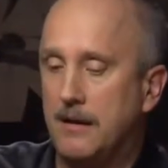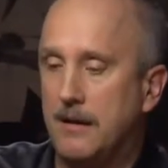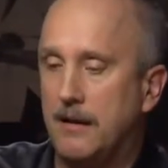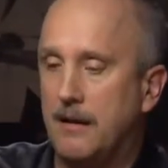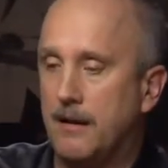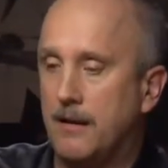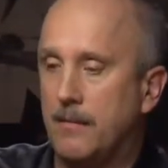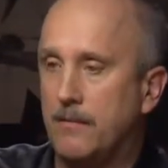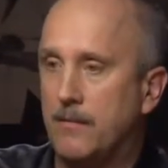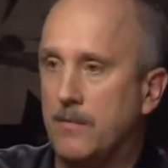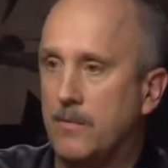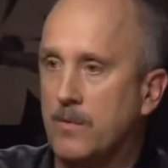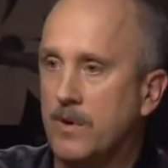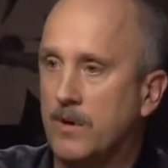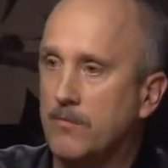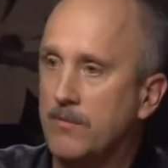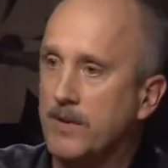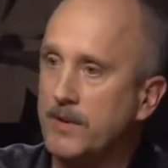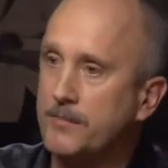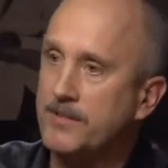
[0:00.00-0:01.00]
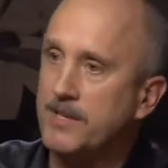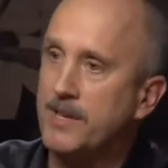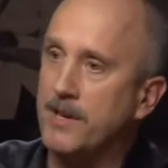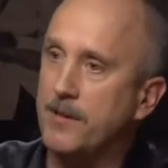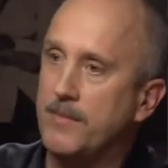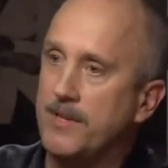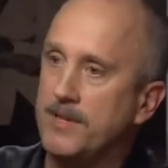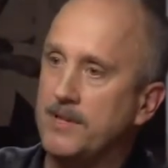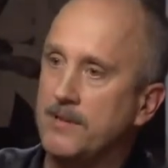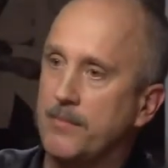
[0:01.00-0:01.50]
Where RIPs
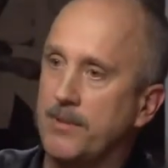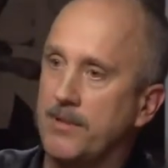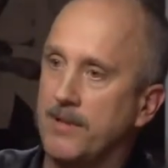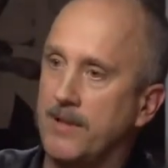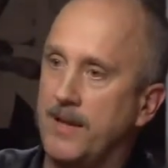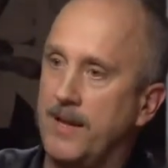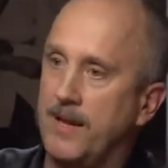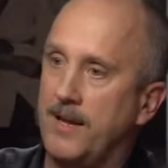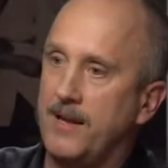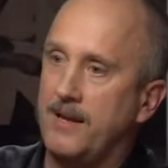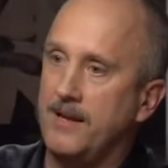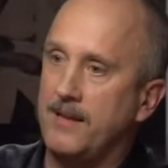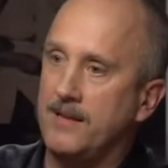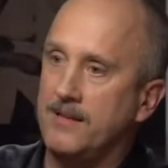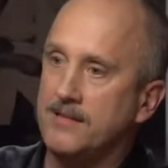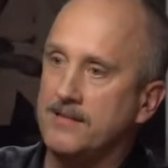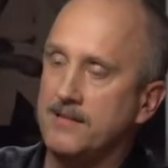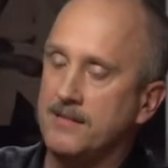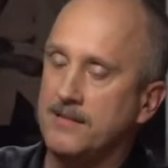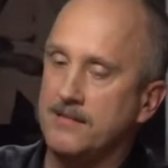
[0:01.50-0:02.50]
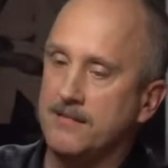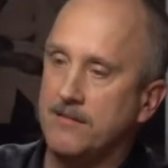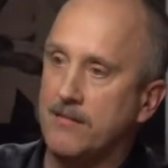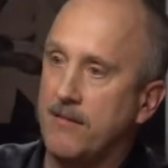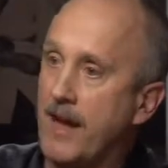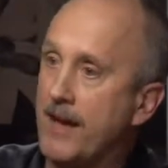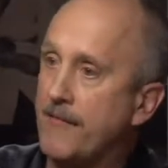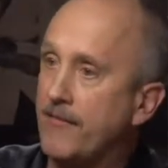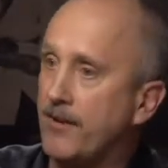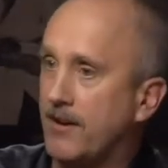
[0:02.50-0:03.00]
come into play is in
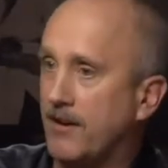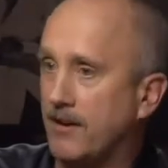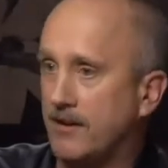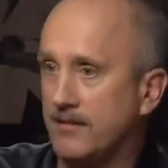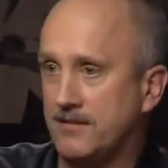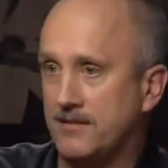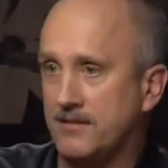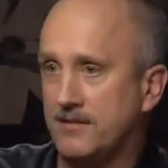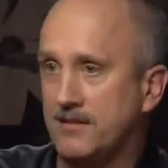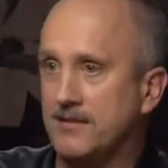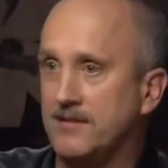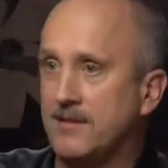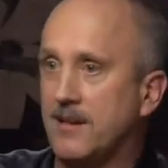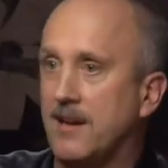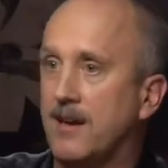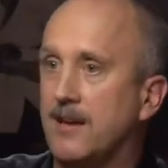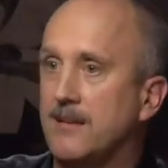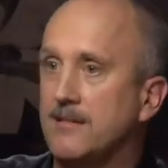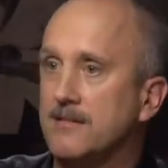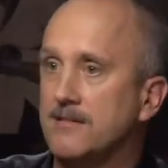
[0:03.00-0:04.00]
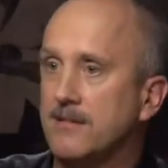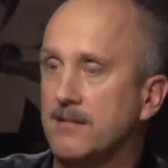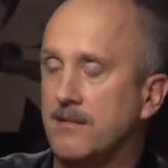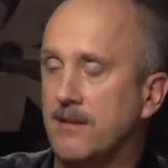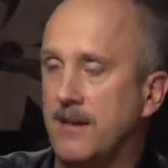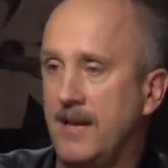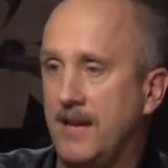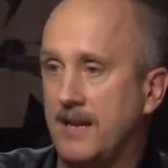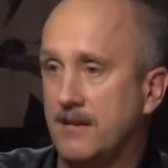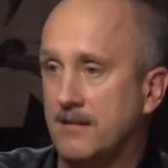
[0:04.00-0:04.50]
graphic arts and design. So
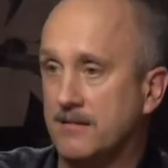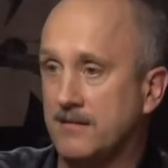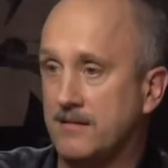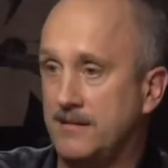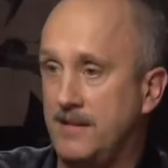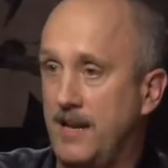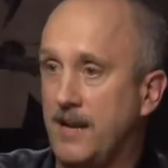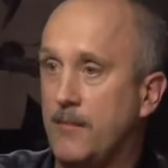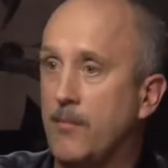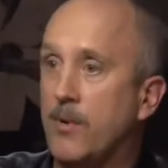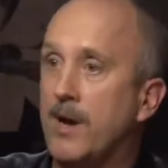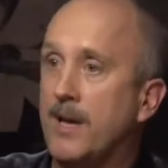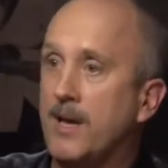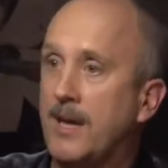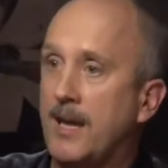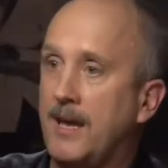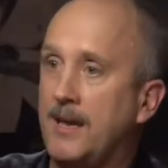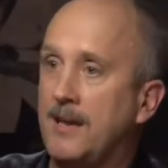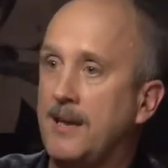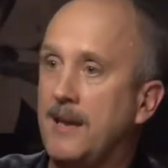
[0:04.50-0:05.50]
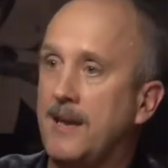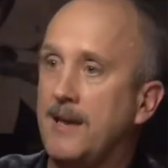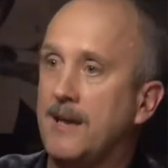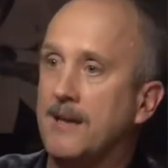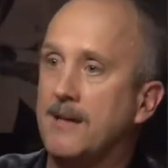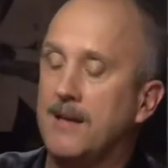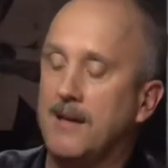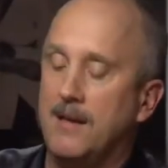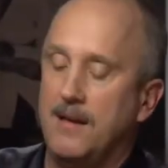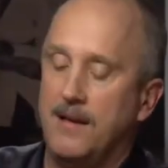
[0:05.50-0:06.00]
it handles CMYK
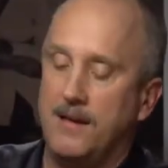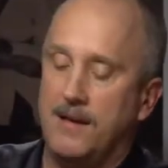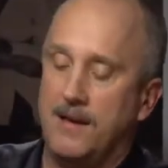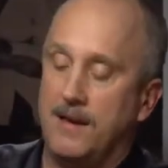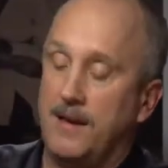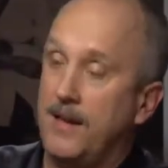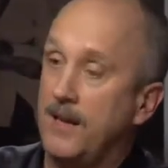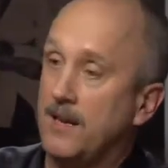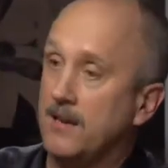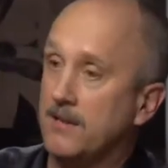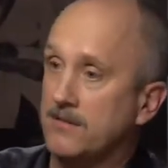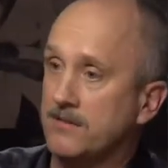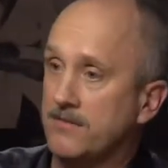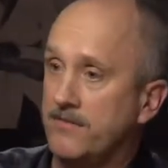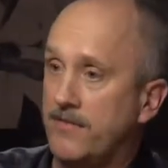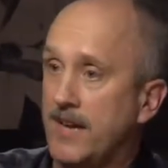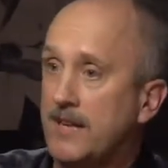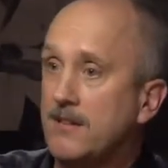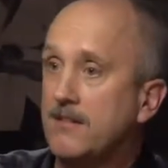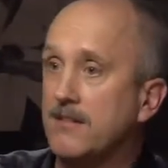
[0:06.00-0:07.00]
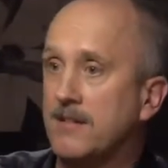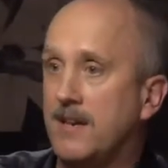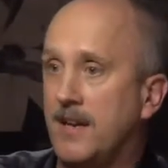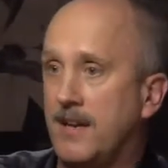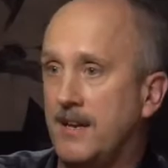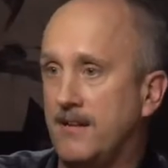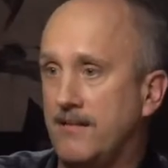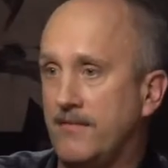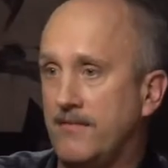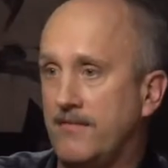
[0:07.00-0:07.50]
data. It handles vector
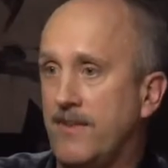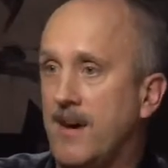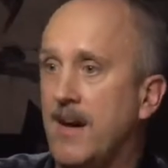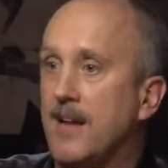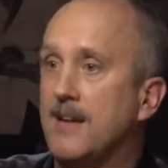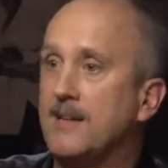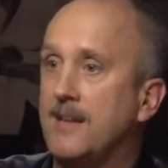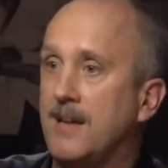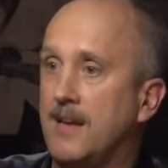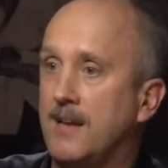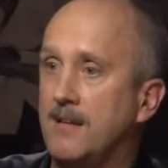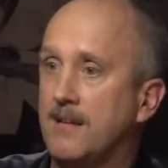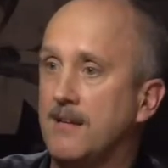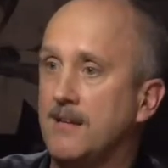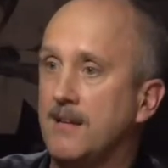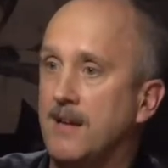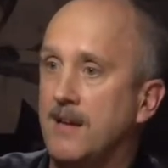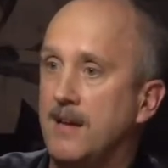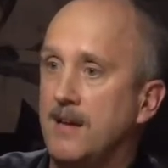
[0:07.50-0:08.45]
data and font data